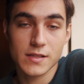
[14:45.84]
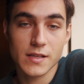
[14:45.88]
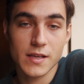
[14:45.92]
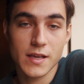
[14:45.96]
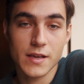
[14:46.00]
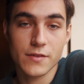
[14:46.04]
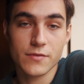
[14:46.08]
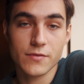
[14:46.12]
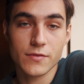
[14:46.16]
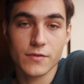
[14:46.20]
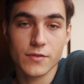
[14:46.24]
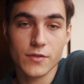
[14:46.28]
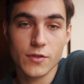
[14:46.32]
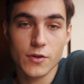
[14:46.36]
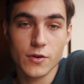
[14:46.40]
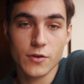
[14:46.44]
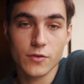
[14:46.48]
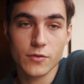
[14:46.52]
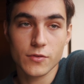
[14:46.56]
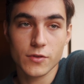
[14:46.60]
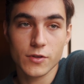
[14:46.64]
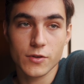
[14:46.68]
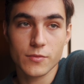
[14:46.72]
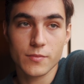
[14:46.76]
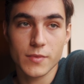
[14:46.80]
even
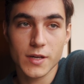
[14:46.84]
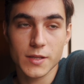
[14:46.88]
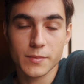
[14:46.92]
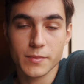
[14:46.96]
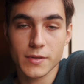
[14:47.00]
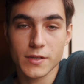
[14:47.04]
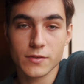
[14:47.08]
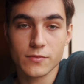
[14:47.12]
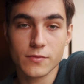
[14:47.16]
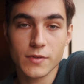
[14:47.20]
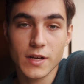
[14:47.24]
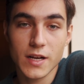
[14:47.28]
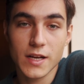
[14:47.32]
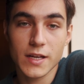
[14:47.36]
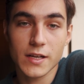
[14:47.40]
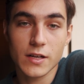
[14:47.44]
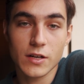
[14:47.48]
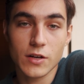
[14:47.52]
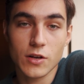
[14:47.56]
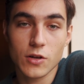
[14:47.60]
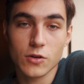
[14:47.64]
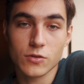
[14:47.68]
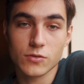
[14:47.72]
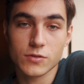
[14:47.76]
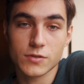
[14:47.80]
though you might be really
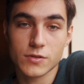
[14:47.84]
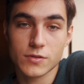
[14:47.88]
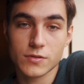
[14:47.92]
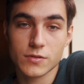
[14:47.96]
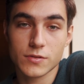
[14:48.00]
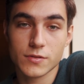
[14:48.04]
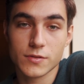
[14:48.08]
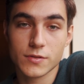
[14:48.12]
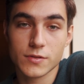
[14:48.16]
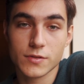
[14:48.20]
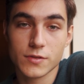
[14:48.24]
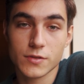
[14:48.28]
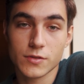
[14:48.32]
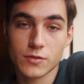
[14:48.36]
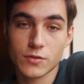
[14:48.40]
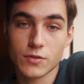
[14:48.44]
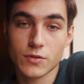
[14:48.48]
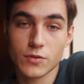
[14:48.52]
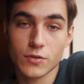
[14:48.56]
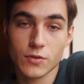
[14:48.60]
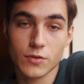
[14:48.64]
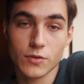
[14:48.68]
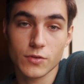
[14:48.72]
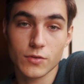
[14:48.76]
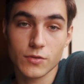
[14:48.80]
close
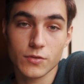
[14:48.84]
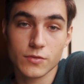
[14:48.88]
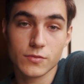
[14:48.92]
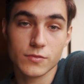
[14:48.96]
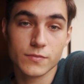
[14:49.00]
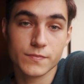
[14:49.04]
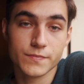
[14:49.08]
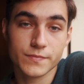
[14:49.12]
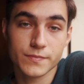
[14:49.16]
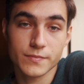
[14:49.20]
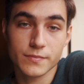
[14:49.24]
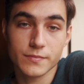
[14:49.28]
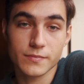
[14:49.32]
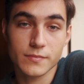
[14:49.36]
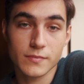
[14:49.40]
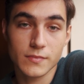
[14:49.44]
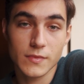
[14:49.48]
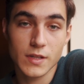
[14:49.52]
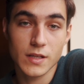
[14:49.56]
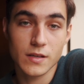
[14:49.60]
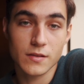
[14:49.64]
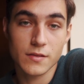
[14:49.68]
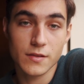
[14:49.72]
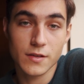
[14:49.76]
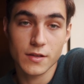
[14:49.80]
to
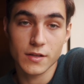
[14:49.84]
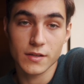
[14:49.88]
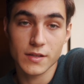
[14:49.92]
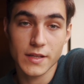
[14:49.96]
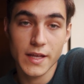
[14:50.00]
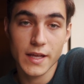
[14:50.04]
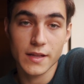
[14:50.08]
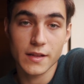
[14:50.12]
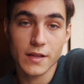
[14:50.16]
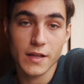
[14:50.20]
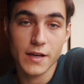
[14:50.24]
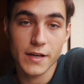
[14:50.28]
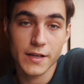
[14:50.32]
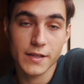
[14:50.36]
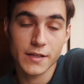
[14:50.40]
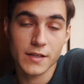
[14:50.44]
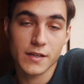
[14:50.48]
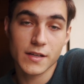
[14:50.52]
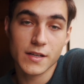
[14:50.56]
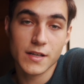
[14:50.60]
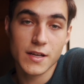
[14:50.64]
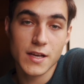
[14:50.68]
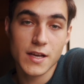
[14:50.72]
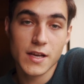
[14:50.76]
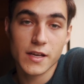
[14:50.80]
the deadline,
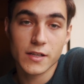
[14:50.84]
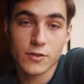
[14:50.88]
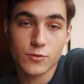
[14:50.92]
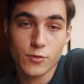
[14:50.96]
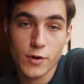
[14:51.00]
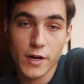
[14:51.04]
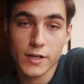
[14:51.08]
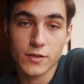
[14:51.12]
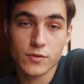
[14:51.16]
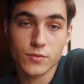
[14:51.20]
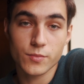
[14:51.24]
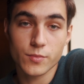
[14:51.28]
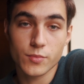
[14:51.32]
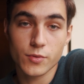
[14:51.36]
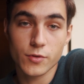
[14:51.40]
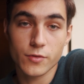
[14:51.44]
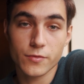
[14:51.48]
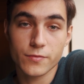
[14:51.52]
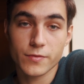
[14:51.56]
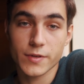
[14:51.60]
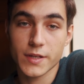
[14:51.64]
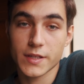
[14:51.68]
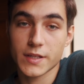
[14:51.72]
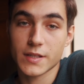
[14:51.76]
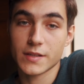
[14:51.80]
try to
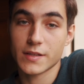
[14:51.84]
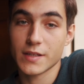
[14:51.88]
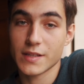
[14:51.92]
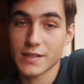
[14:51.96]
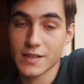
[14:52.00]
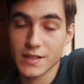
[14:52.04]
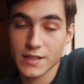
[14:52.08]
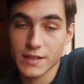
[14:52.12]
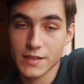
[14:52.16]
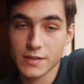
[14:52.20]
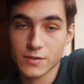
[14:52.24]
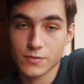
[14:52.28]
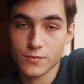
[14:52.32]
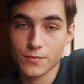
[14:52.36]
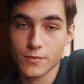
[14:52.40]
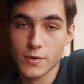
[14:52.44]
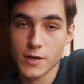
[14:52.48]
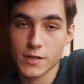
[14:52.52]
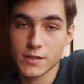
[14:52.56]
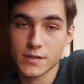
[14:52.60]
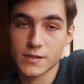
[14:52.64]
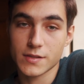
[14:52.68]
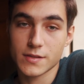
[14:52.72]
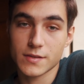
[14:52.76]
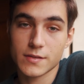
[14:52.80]
proofread it at least
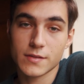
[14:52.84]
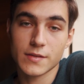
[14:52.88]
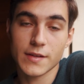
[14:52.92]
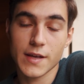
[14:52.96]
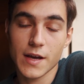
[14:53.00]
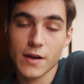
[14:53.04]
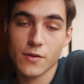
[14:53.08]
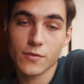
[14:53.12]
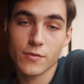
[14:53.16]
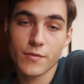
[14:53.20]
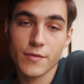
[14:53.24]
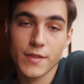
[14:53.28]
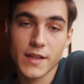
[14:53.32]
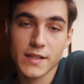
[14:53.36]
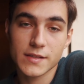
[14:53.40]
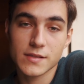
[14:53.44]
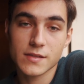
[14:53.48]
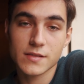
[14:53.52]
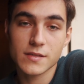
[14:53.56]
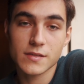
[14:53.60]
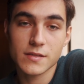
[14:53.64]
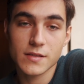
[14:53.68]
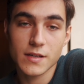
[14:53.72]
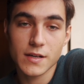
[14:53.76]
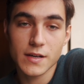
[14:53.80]
once. Now
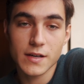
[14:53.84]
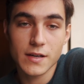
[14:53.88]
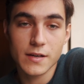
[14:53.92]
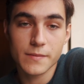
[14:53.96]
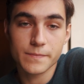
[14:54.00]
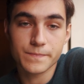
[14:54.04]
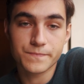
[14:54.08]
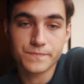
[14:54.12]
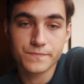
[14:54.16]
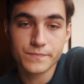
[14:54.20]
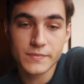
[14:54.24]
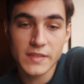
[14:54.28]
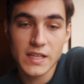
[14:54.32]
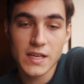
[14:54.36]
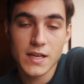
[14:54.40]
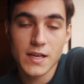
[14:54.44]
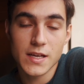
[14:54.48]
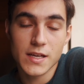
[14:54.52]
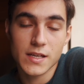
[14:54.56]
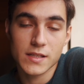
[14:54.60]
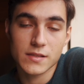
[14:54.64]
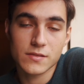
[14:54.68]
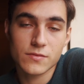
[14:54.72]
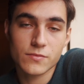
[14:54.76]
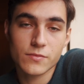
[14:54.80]
that's
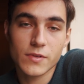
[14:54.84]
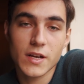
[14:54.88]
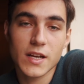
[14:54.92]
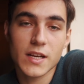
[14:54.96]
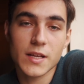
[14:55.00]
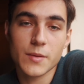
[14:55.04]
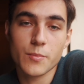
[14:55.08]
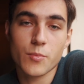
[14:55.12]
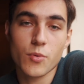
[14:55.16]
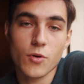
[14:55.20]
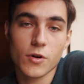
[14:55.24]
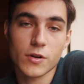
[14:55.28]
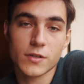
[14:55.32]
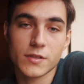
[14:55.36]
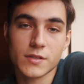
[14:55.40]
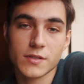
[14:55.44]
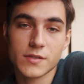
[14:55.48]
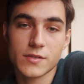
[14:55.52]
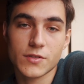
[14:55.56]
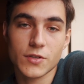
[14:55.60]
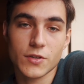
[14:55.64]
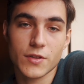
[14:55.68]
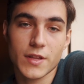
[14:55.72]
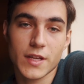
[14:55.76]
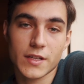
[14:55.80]
it's really important
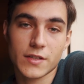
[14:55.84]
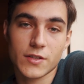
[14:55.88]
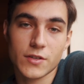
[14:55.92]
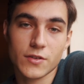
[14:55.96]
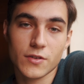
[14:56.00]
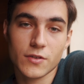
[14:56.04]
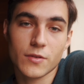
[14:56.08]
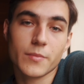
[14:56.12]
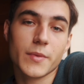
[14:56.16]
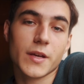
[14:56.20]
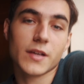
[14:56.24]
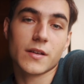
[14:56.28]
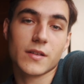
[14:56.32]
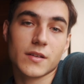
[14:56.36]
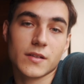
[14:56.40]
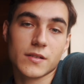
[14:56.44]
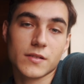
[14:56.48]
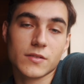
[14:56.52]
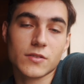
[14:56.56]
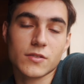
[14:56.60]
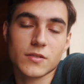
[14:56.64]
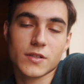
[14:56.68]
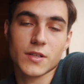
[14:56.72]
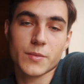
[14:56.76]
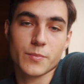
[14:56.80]
so that you make a
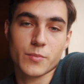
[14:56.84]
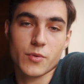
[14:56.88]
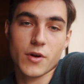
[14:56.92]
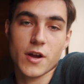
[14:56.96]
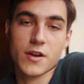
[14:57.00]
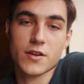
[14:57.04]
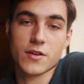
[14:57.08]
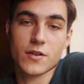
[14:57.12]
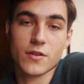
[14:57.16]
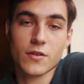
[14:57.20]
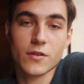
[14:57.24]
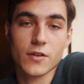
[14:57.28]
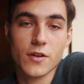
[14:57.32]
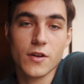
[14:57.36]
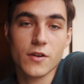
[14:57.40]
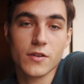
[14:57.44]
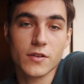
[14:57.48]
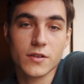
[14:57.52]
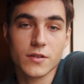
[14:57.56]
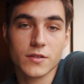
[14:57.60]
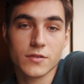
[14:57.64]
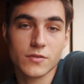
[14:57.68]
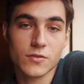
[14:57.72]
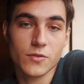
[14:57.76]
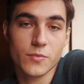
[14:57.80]
good impression on
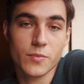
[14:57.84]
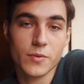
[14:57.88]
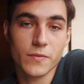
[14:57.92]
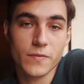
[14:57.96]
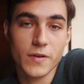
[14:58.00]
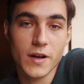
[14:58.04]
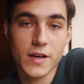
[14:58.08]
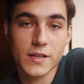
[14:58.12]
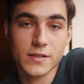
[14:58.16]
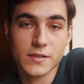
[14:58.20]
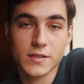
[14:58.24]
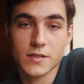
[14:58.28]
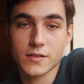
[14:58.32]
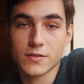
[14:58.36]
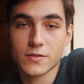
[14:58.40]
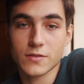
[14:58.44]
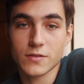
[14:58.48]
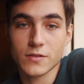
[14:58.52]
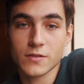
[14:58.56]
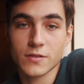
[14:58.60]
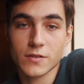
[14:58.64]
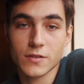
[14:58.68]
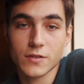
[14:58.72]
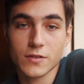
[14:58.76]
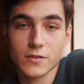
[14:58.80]
your supervisors
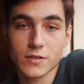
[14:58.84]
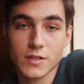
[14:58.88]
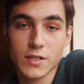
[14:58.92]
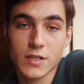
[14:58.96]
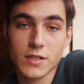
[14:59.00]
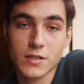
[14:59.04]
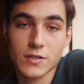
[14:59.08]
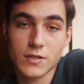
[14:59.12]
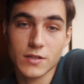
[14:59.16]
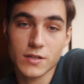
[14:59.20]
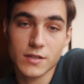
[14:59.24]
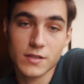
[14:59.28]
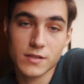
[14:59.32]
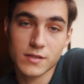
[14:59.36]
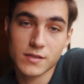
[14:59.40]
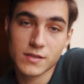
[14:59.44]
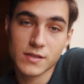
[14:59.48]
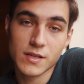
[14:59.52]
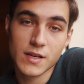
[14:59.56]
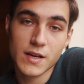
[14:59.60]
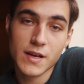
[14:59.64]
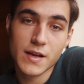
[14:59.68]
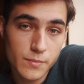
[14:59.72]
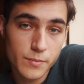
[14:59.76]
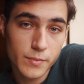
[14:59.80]
or your teachers,
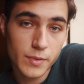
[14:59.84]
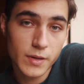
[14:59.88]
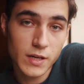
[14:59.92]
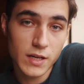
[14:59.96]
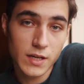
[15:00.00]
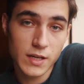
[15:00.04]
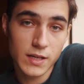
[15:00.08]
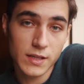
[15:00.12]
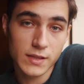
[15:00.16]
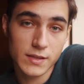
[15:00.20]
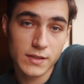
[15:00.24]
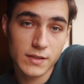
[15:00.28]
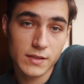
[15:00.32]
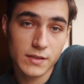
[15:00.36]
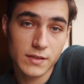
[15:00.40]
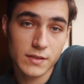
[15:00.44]
but